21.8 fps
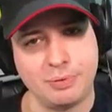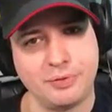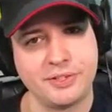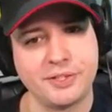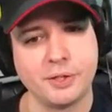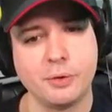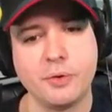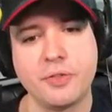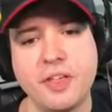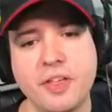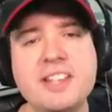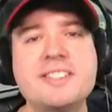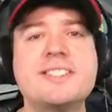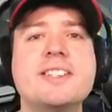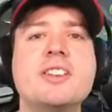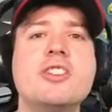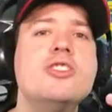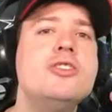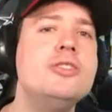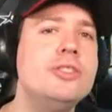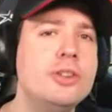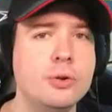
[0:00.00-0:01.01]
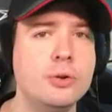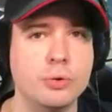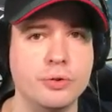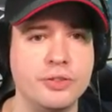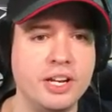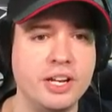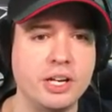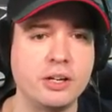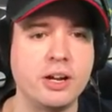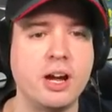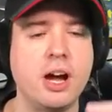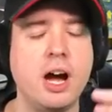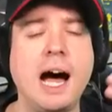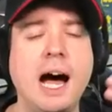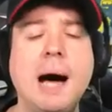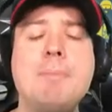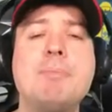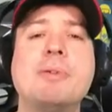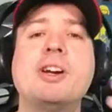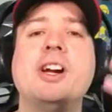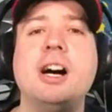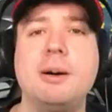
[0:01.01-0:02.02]
So things that are new, that are
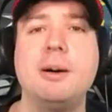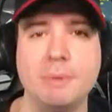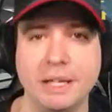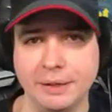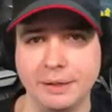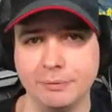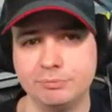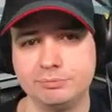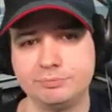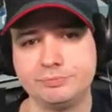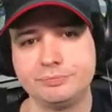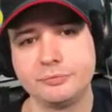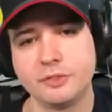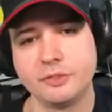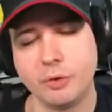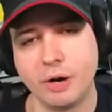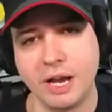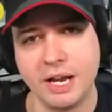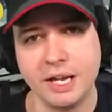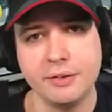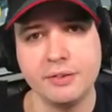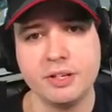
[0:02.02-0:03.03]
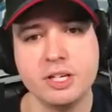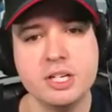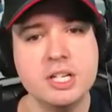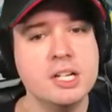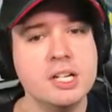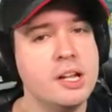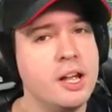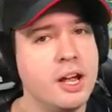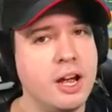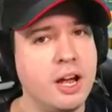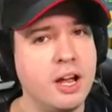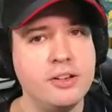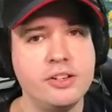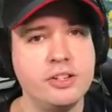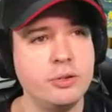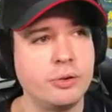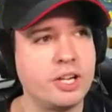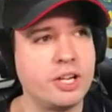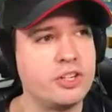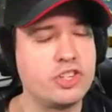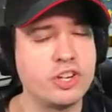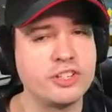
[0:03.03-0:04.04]
upcoming, right? And
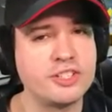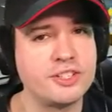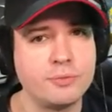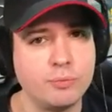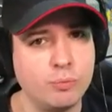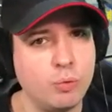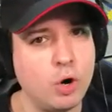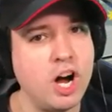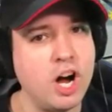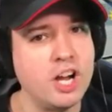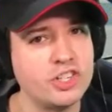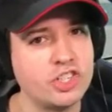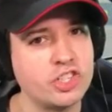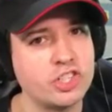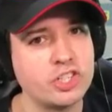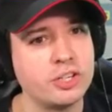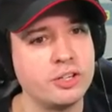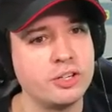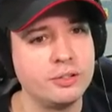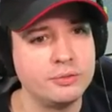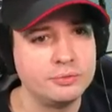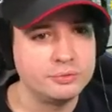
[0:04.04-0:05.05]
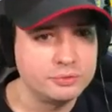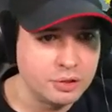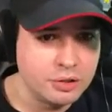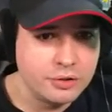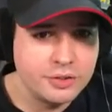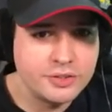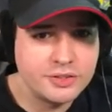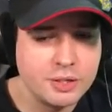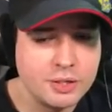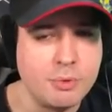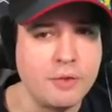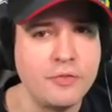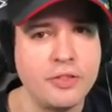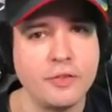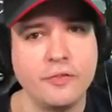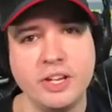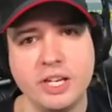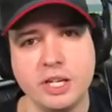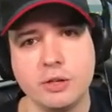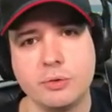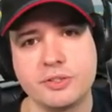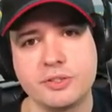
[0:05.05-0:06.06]
you can just watch some of the
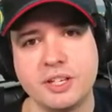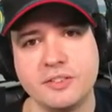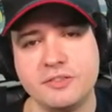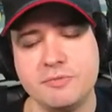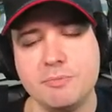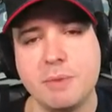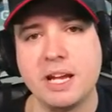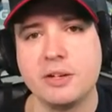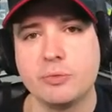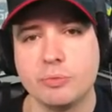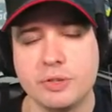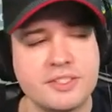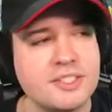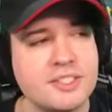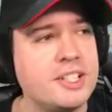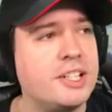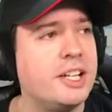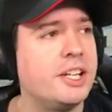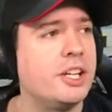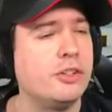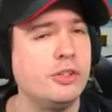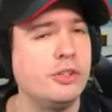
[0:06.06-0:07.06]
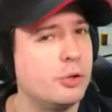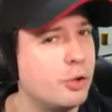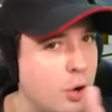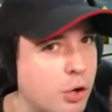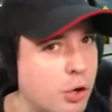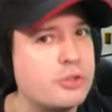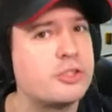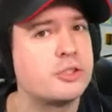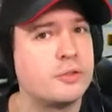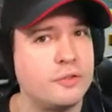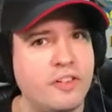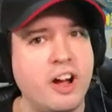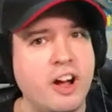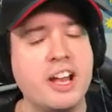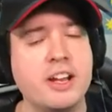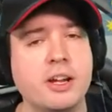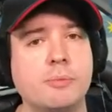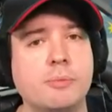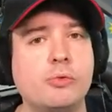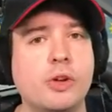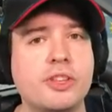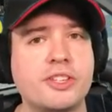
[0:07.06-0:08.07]
videos I've made recently and you'll also
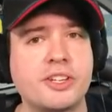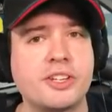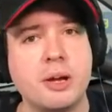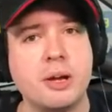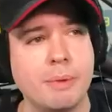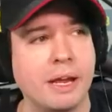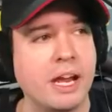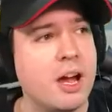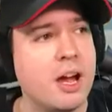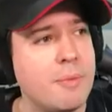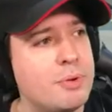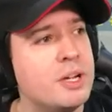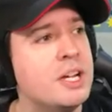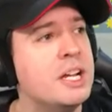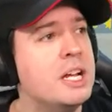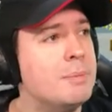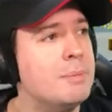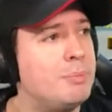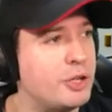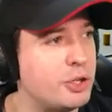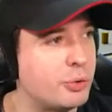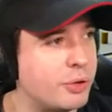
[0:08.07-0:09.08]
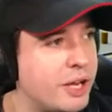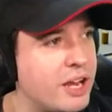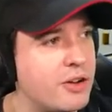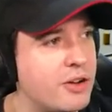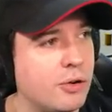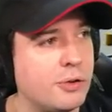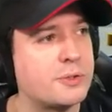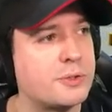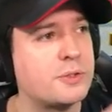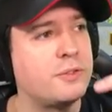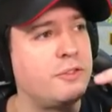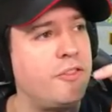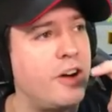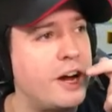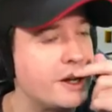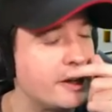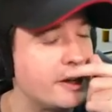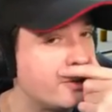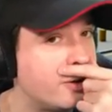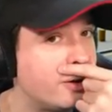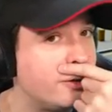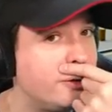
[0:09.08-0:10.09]
find out what's coming up, but you can also
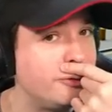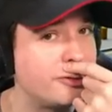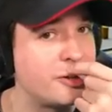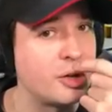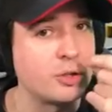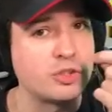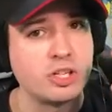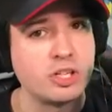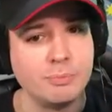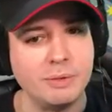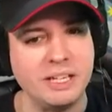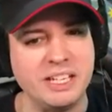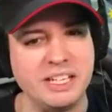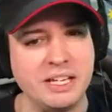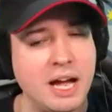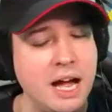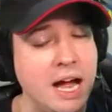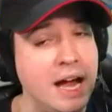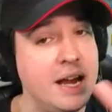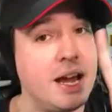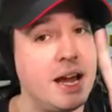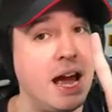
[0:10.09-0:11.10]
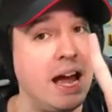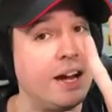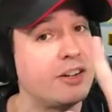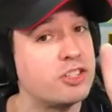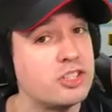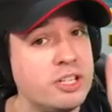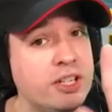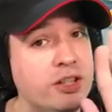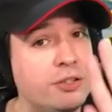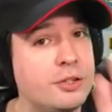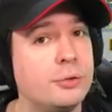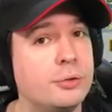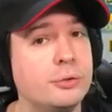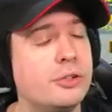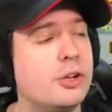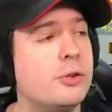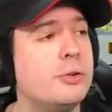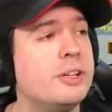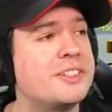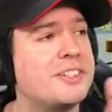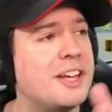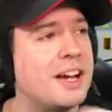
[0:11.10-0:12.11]
find it on social media. I actually don't
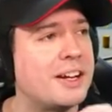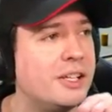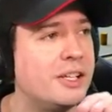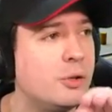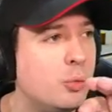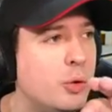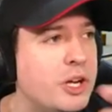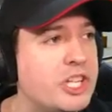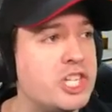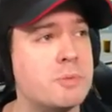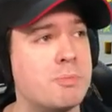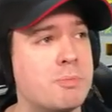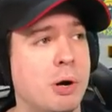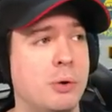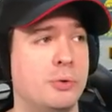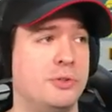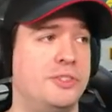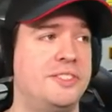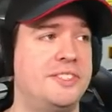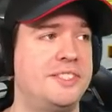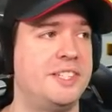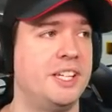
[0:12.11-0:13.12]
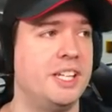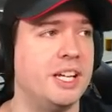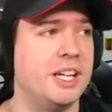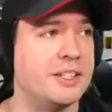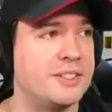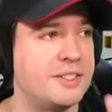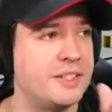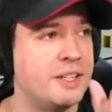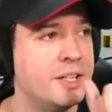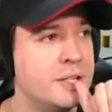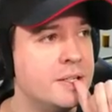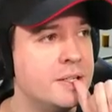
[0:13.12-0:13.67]
know exactly which posts it is.